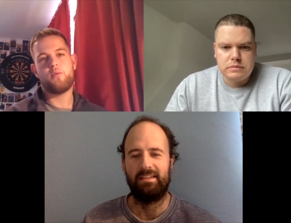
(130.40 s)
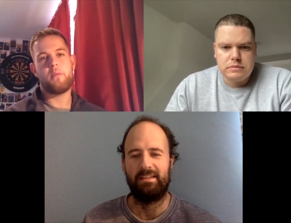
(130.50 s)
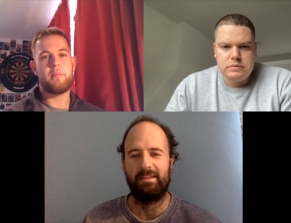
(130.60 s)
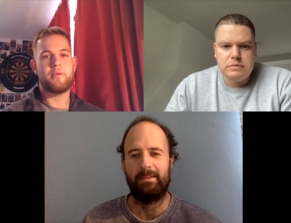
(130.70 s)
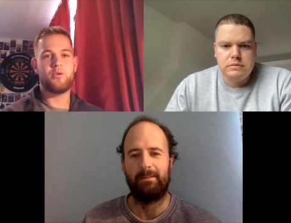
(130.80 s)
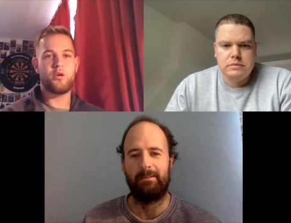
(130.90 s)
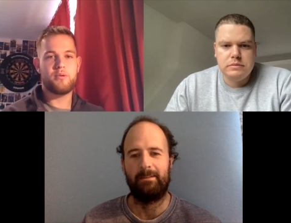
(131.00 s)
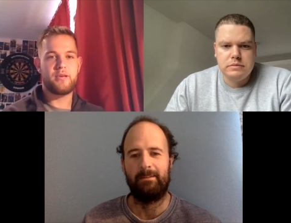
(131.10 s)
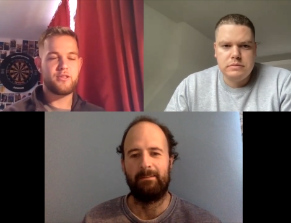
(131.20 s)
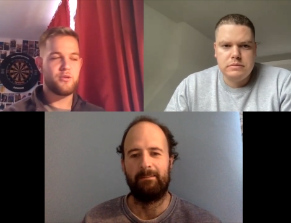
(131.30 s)
Speaker 1: we might be doing a
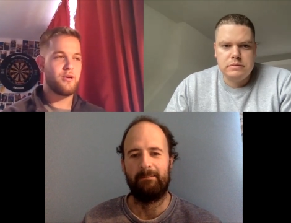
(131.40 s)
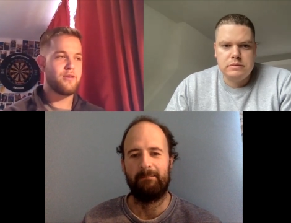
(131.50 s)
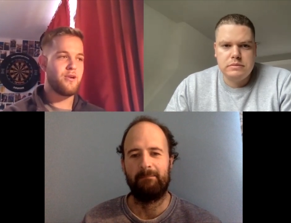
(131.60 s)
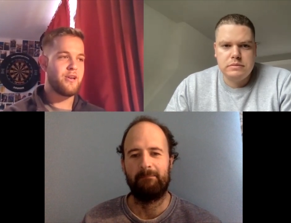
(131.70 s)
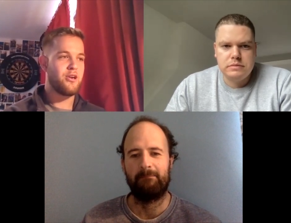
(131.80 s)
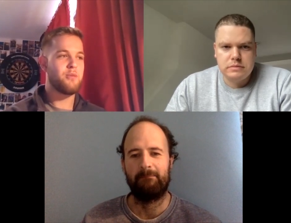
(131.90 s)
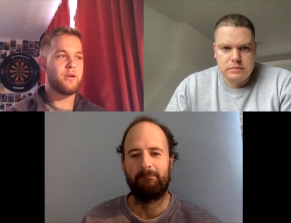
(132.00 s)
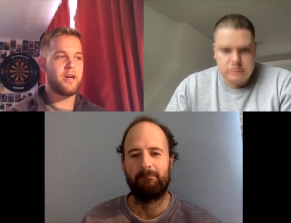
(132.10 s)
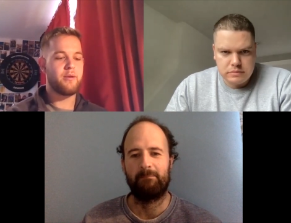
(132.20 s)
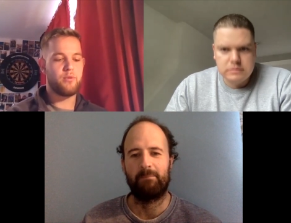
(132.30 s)
prediction or whatever later, but
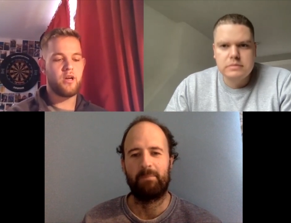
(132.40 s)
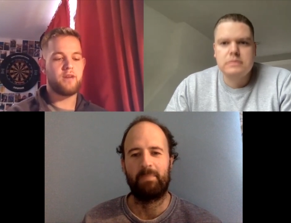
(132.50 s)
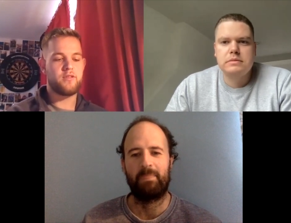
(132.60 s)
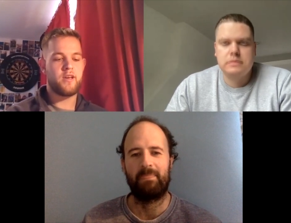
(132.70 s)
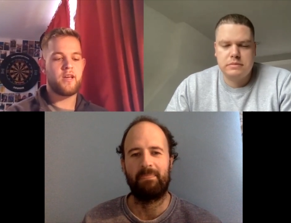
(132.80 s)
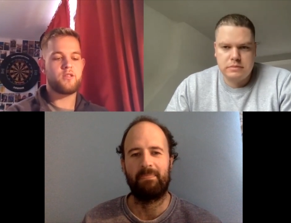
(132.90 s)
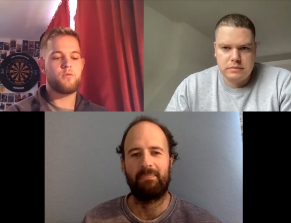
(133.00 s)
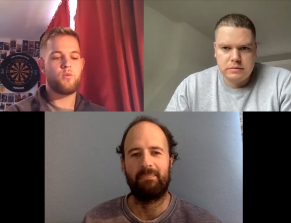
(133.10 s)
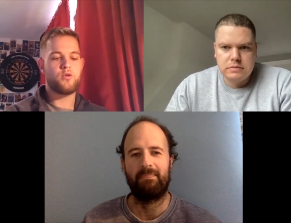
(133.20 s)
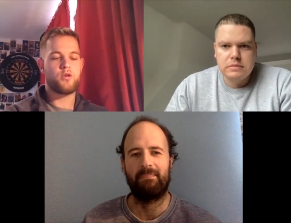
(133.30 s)
I would have to edge
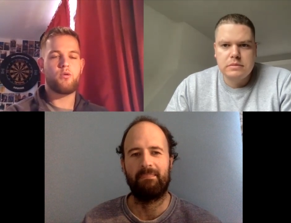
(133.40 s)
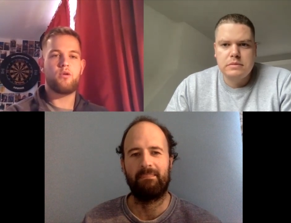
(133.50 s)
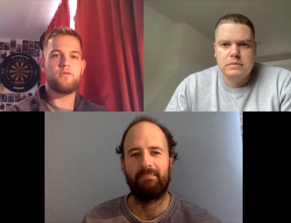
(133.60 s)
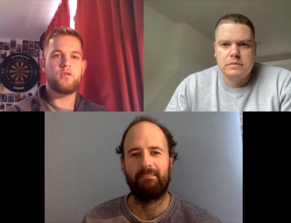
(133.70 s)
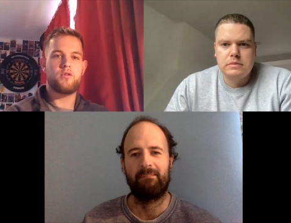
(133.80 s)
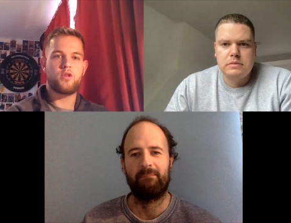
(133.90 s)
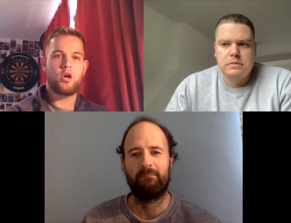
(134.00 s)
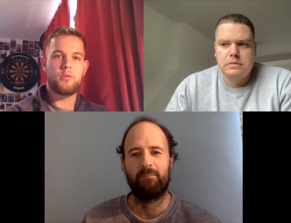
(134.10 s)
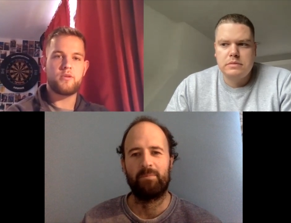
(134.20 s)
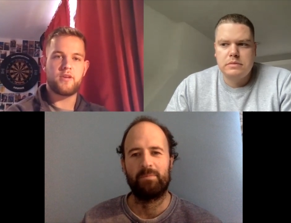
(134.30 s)
towards a Crawford
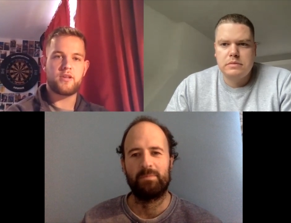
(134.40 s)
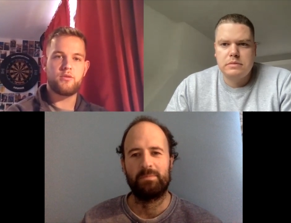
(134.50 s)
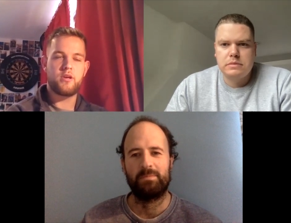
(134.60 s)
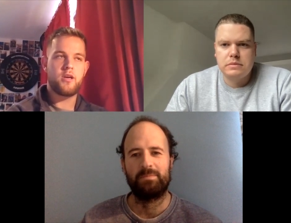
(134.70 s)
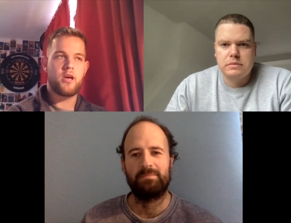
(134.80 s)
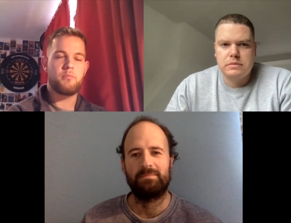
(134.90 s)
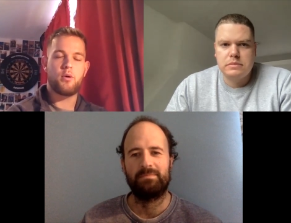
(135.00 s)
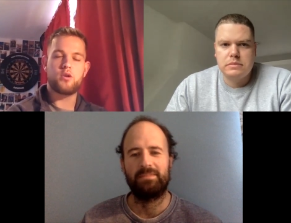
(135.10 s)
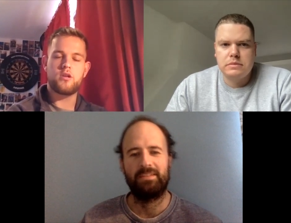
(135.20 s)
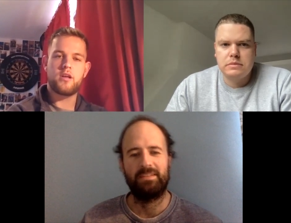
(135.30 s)
stoppage victory um,
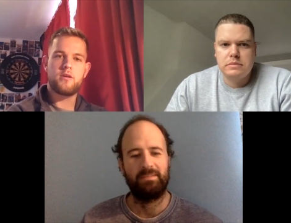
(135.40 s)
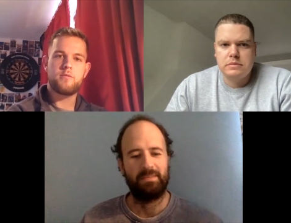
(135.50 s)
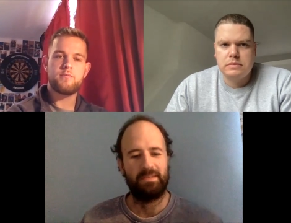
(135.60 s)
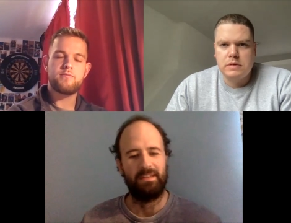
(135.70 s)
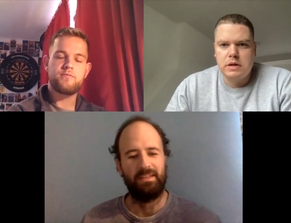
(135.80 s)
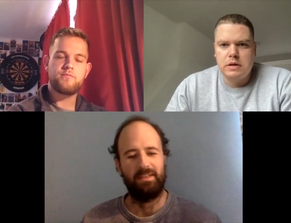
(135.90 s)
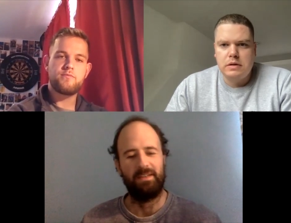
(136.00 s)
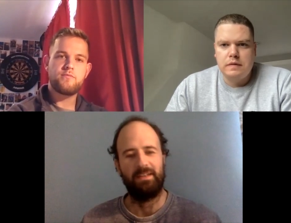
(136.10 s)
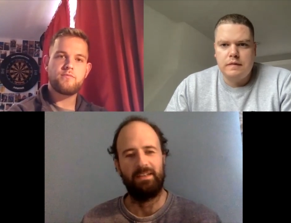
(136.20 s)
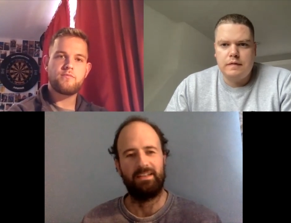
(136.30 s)
personally.
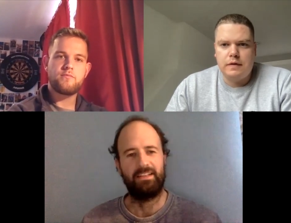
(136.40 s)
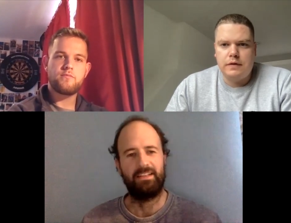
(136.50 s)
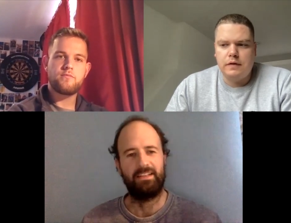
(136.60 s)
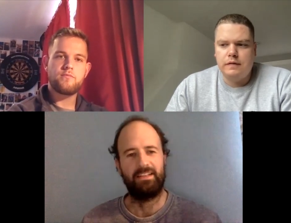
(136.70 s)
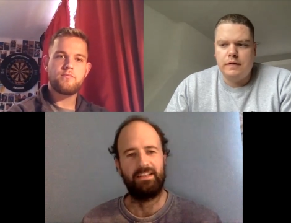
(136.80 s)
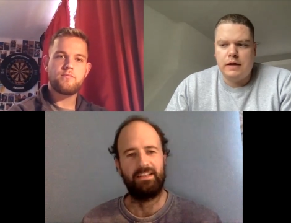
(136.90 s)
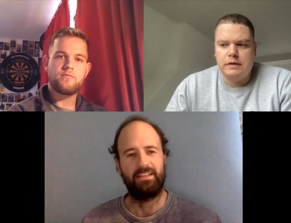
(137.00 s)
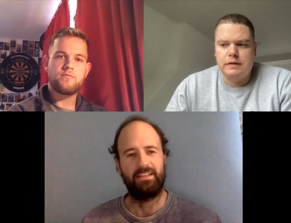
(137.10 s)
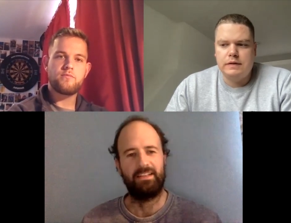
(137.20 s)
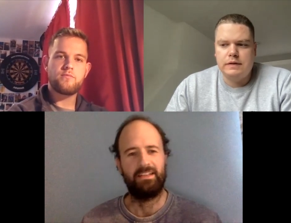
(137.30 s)
Speaker 2: Fair enough.
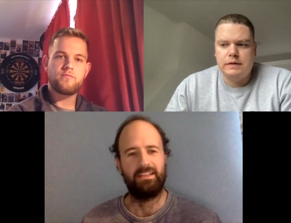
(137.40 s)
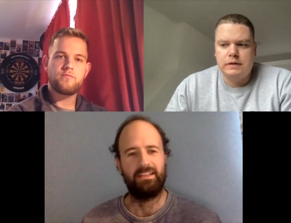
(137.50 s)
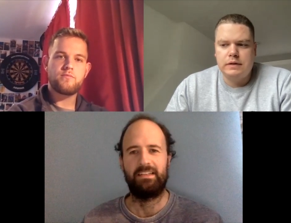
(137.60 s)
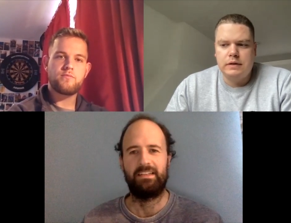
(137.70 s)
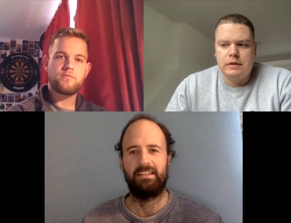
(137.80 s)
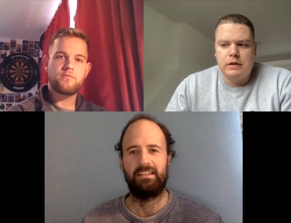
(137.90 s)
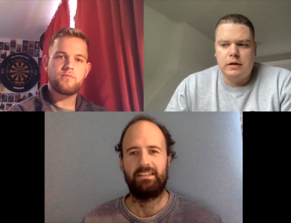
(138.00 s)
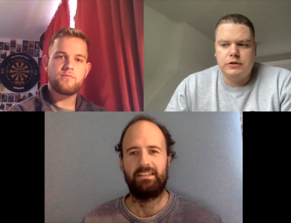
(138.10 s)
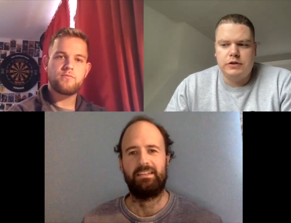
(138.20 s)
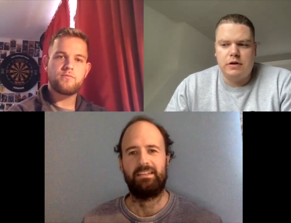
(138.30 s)
And
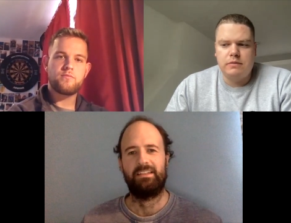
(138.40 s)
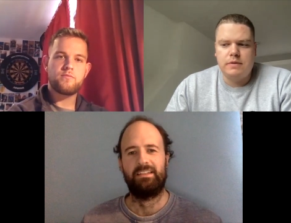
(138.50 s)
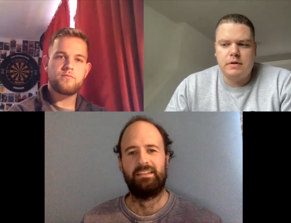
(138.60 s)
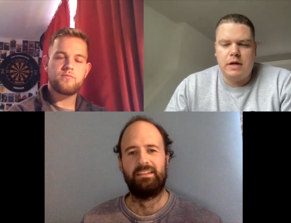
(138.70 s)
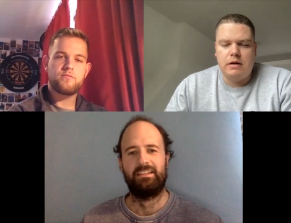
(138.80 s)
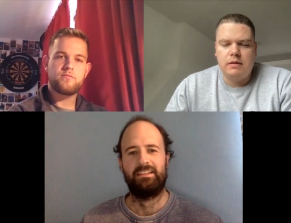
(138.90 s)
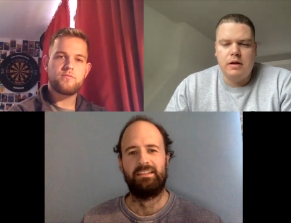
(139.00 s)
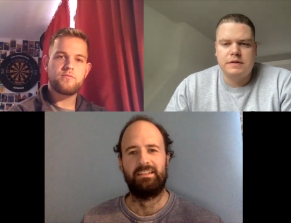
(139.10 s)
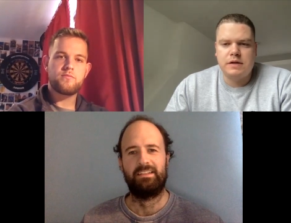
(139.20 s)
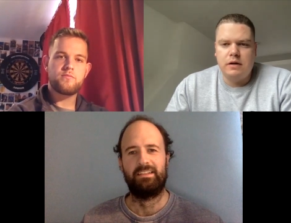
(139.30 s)
I'll just, I'll, yeah, I'll
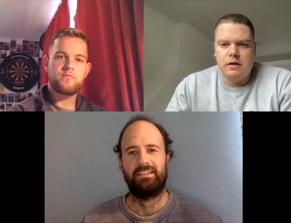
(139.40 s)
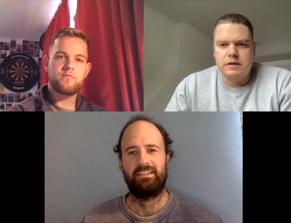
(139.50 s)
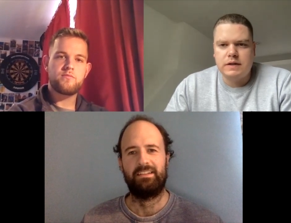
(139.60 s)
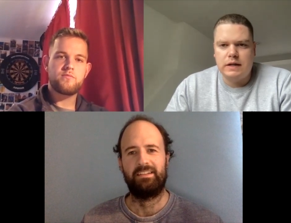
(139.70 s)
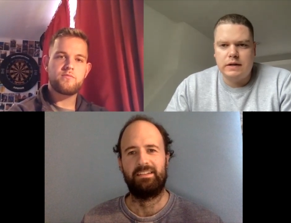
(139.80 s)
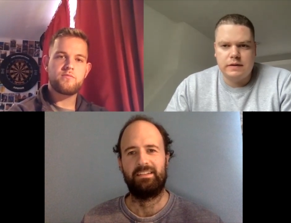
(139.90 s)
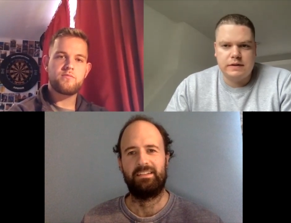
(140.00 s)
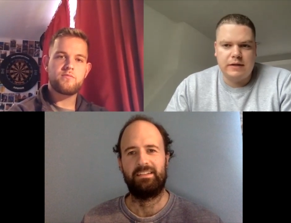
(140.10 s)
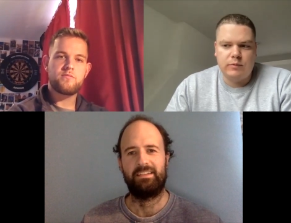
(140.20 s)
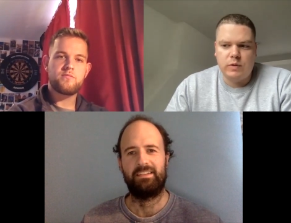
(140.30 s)
ask, I'll ask Elliot the
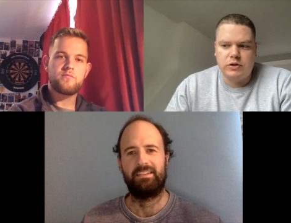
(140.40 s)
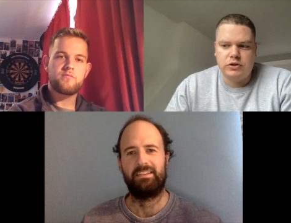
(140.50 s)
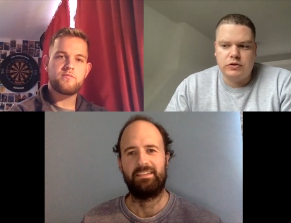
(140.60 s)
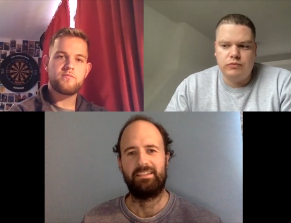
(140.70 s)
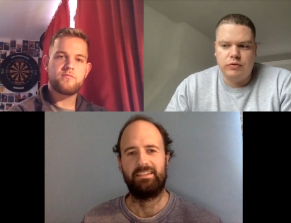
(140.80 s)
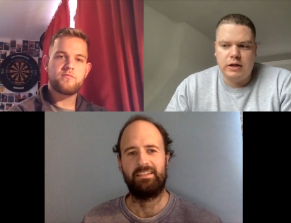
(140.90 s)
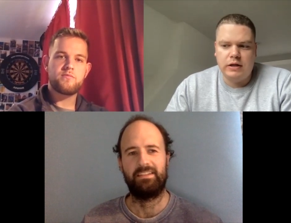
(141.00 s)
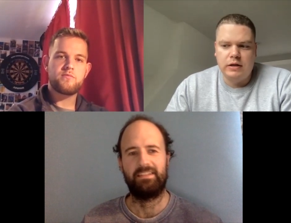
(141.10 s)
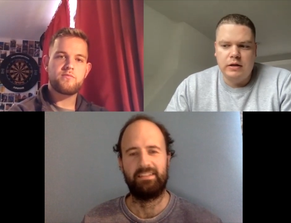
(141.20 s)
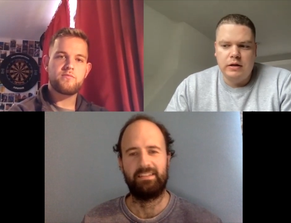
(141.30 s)
same question
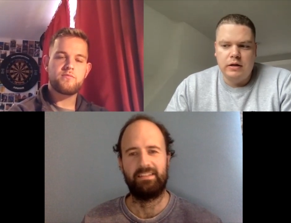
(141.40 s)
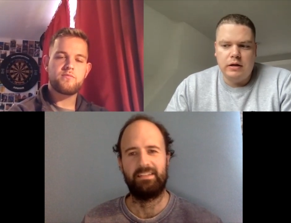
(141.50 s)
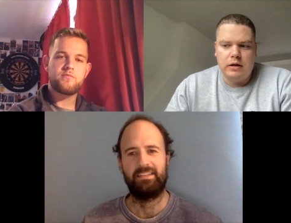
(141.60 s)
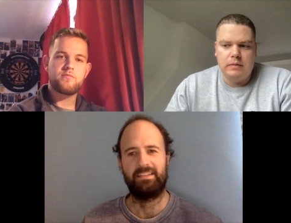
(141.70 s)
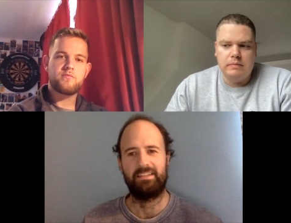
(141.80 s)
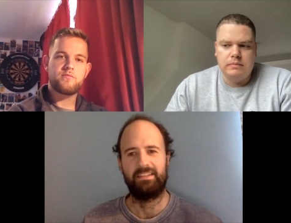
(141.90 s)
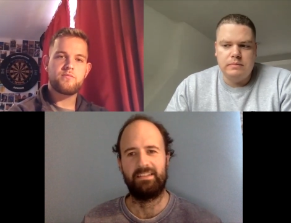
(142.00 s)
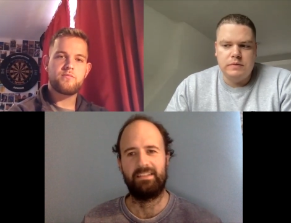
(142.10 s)
really. Um,